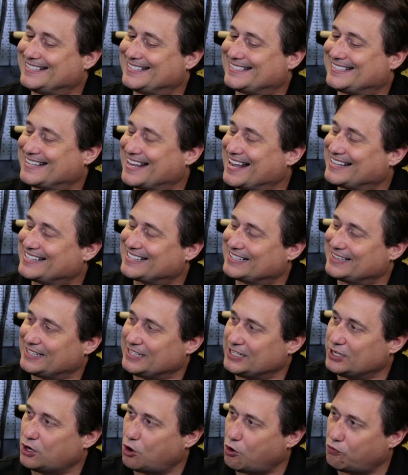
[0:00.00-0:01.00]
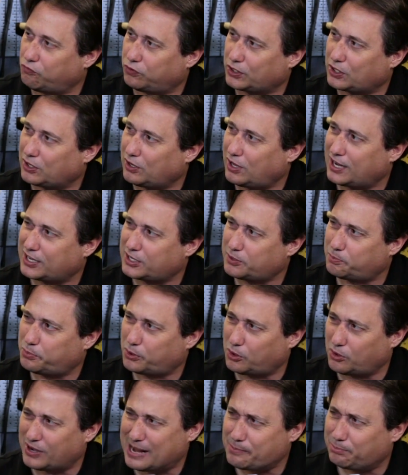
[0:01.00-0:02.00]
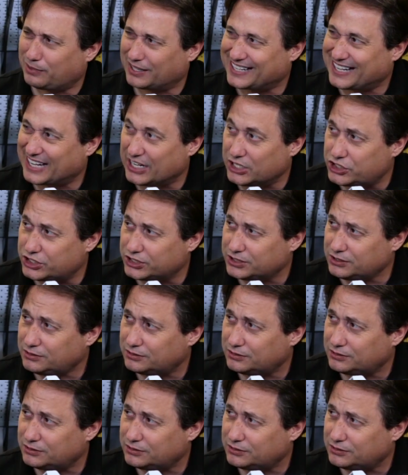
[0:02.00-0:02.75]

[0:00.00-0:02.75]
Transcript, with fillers: set the overclock per application?